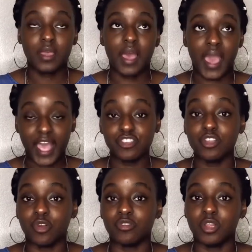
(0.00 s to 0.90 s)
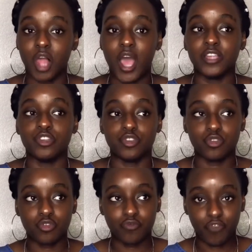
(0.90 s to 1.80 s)
I actually learned a lot
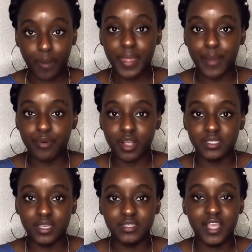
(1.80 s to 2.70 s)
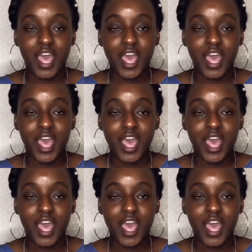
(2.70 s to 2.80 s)
from that process.